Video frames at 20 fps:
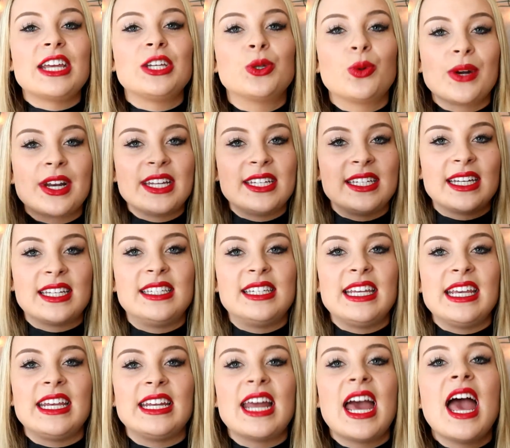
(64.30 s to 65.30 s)
a
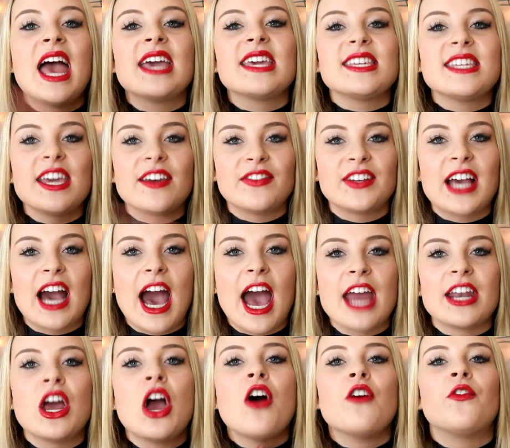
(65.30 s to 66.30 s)
2016 gift
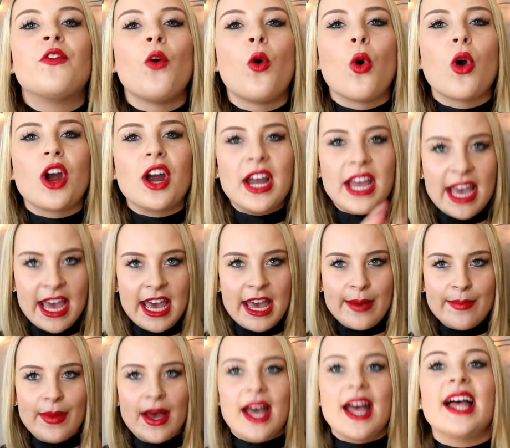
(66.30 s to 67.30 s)
guide for
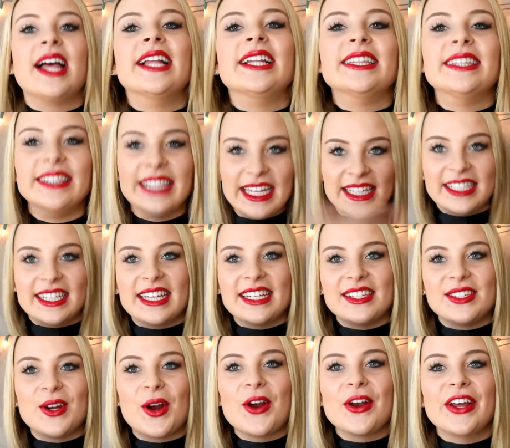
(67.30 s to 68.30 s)
him. Let's get
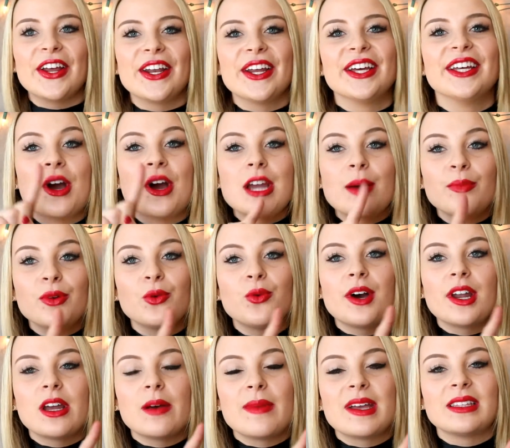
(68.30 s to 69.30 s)
started. Number
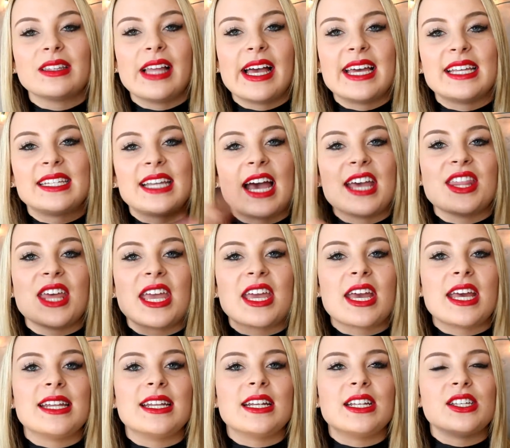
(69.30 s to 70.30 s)
one on my list, I
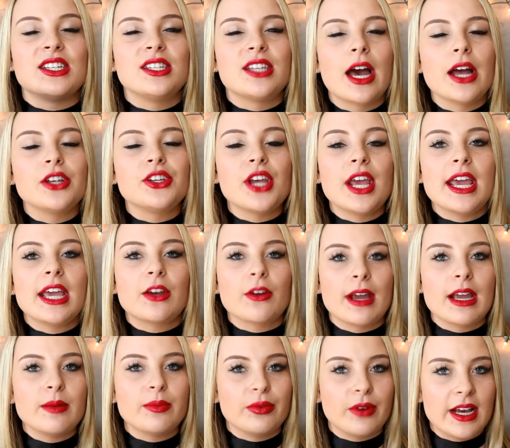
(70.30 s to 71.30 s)
think it is such a
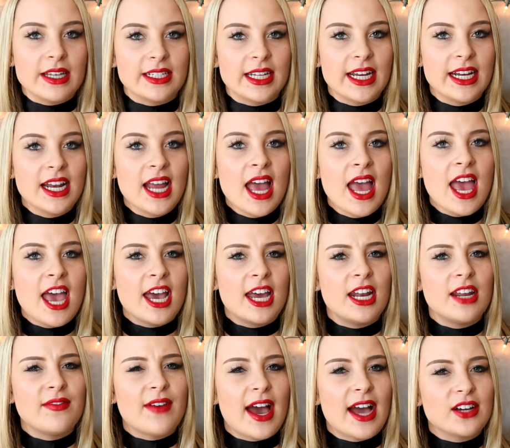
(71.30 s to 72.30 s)
great present, and
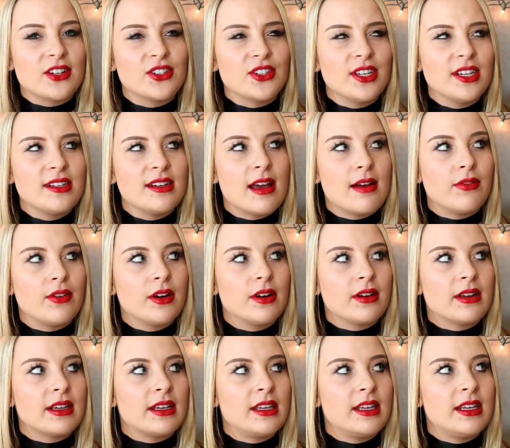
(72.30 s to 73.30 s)
I've actually never
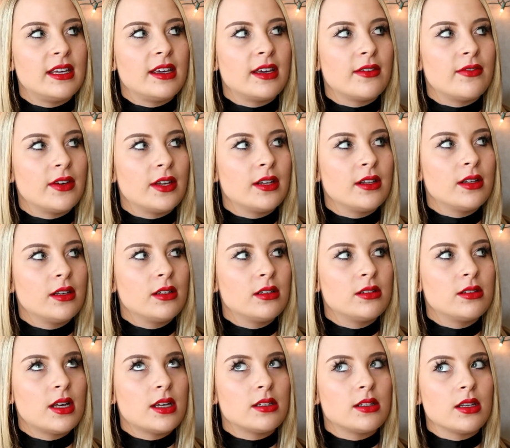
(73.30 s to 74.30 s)
given
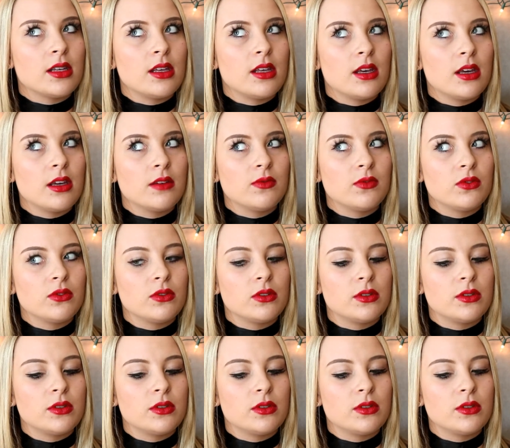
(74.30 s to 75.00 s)
this as a gift